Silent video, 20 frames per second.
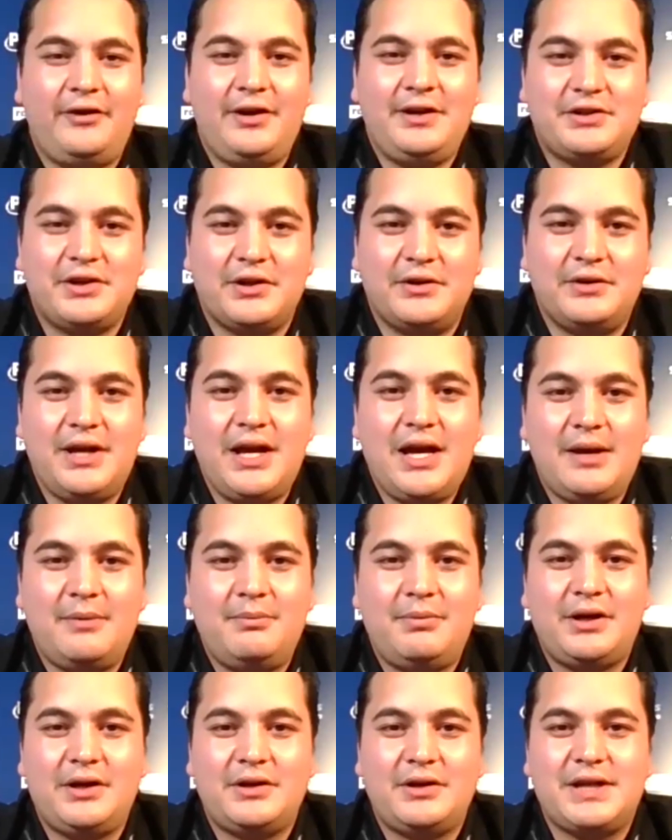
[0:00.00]
I think so, yeah,
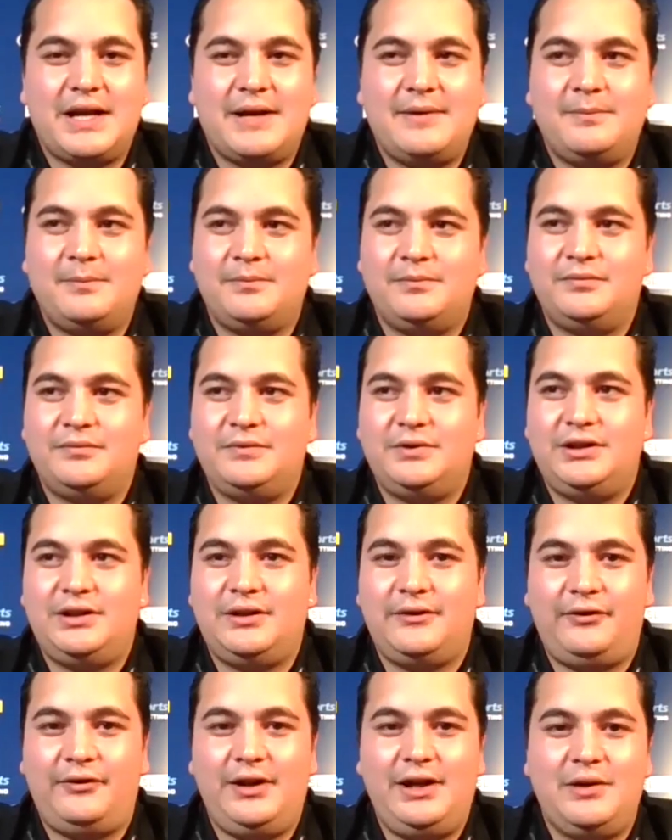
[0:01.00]
because um,
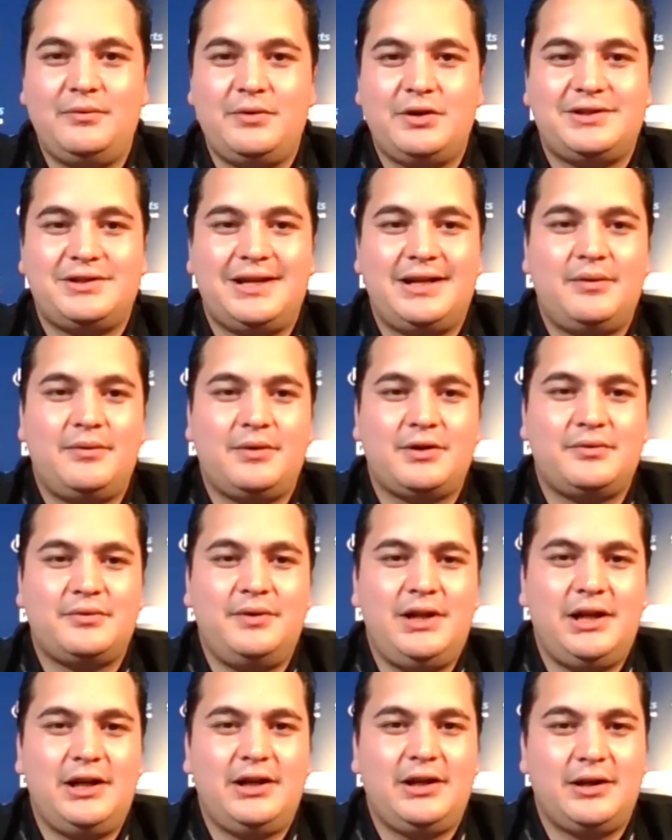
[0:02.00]
the feeling was that I was
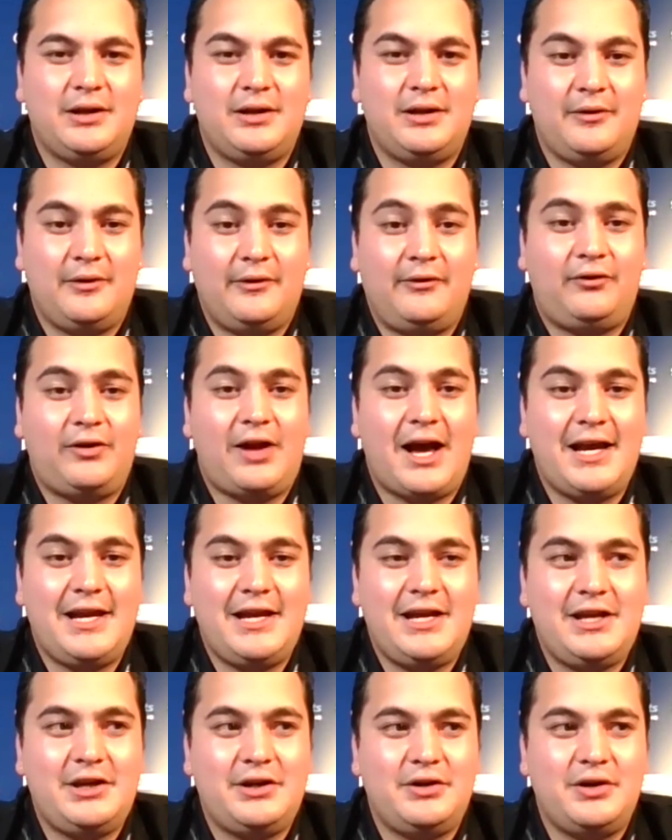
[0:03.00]
really
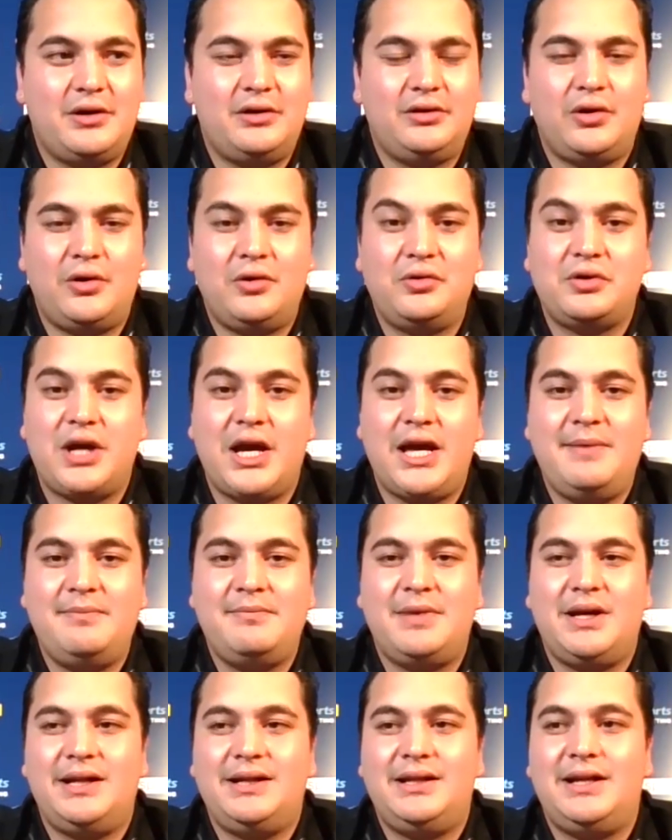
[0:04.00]
flying, you know, the whole
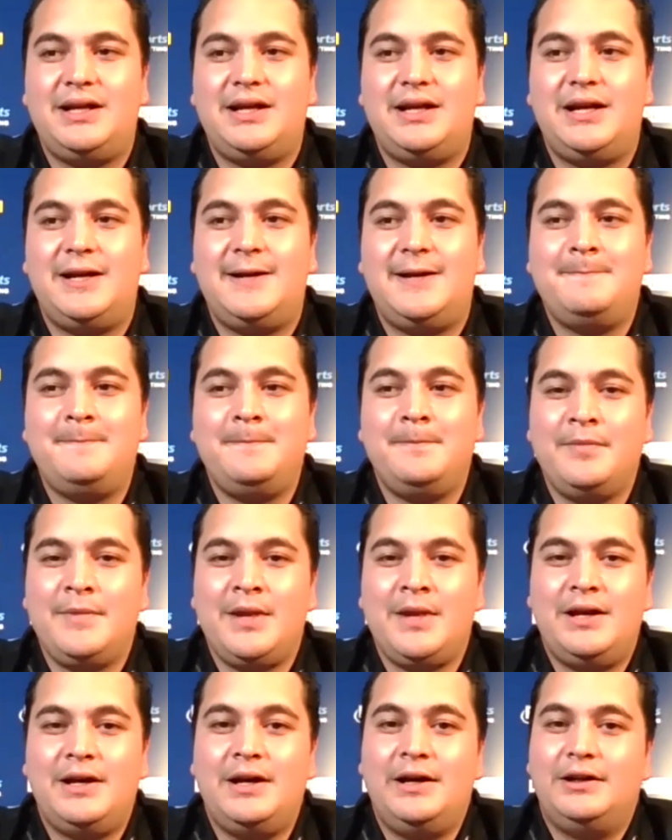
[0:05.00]
game. And, uh,
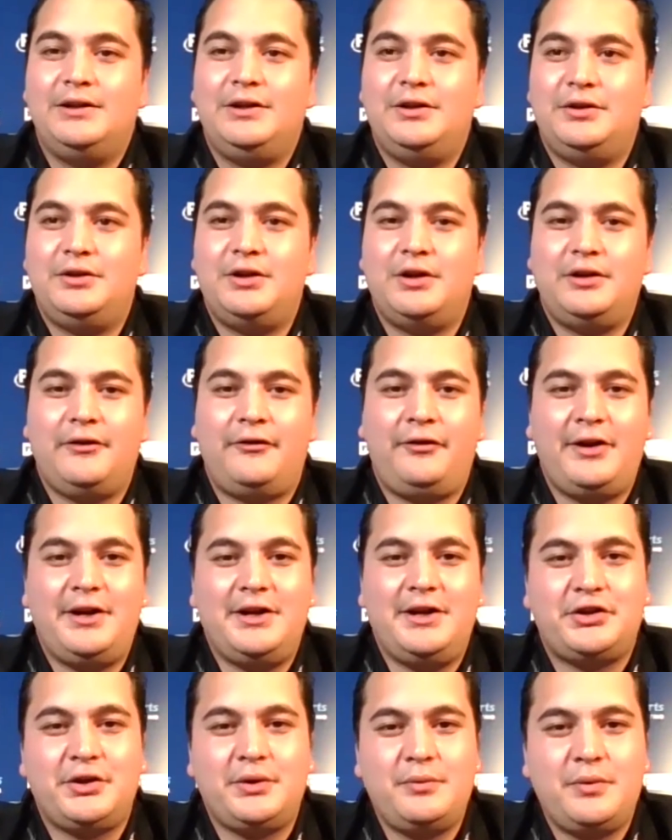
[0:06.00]
you know, the
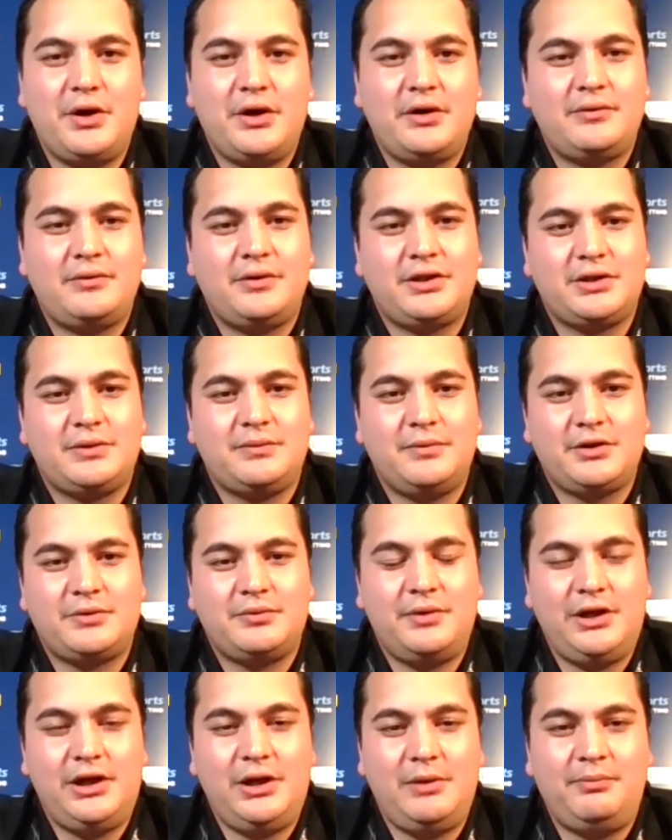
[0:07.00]
finishing work was, was
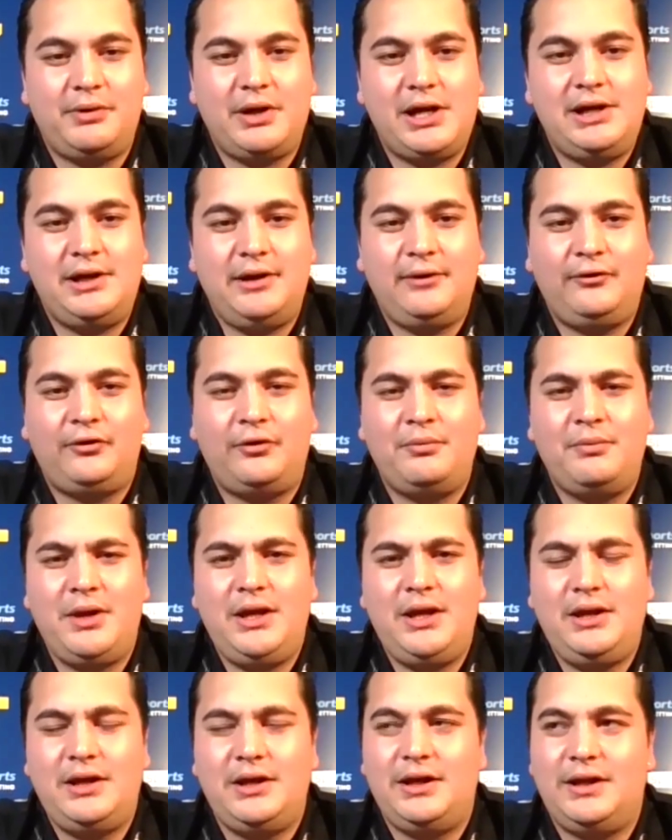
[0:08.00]
really brilliant for me.